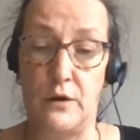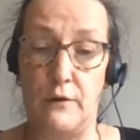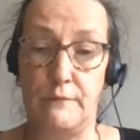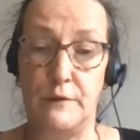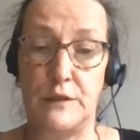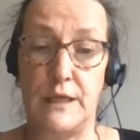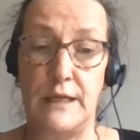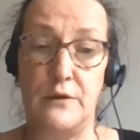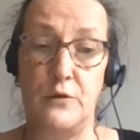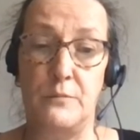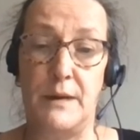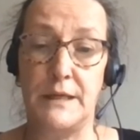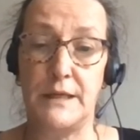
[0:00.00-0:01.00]
obviously you
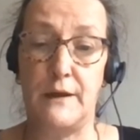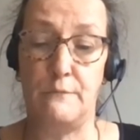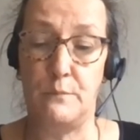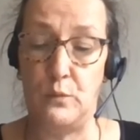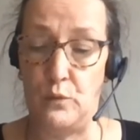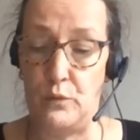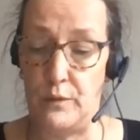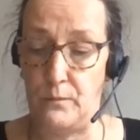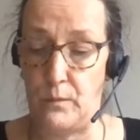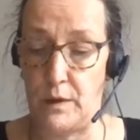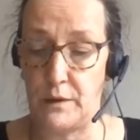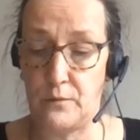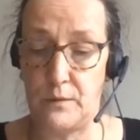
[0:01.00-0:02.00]
might have more than
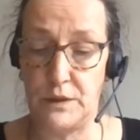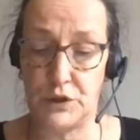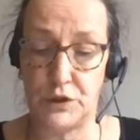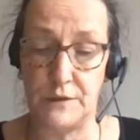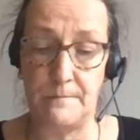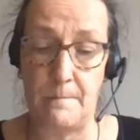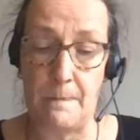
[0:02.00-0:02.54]
one question.